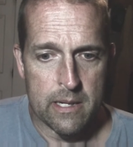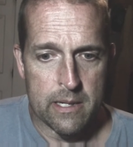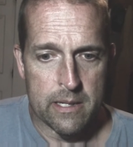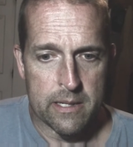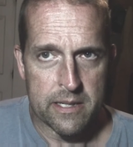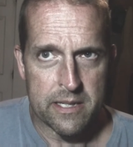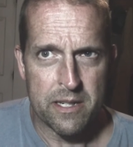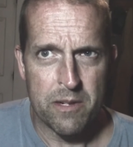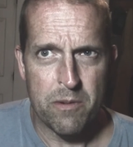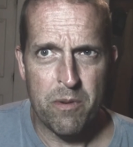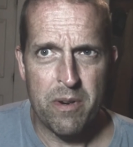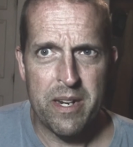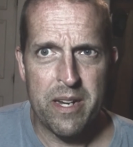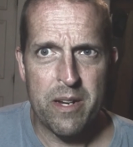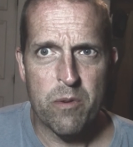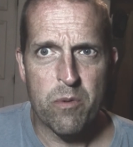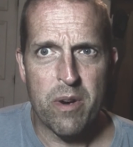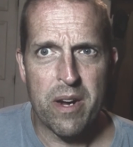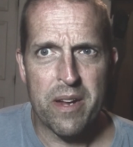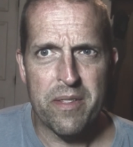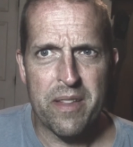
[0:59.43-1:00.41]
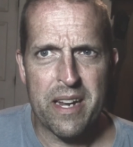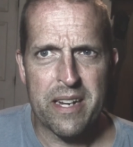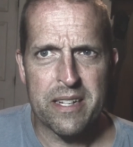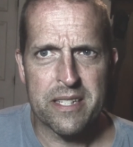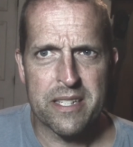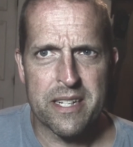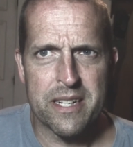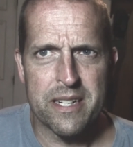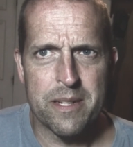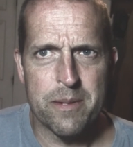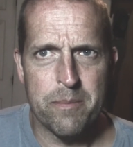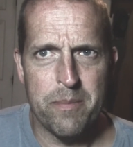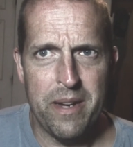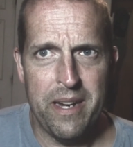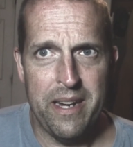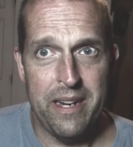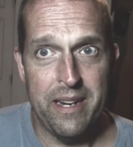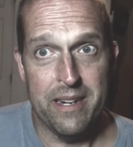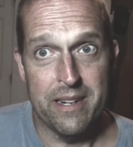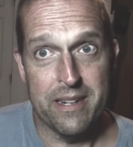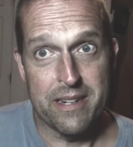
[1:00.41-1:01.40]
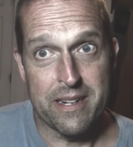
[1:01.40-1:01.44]
So anyway, that's going to
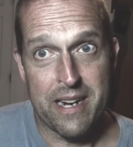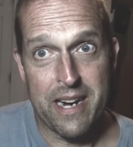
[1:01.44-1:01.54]
be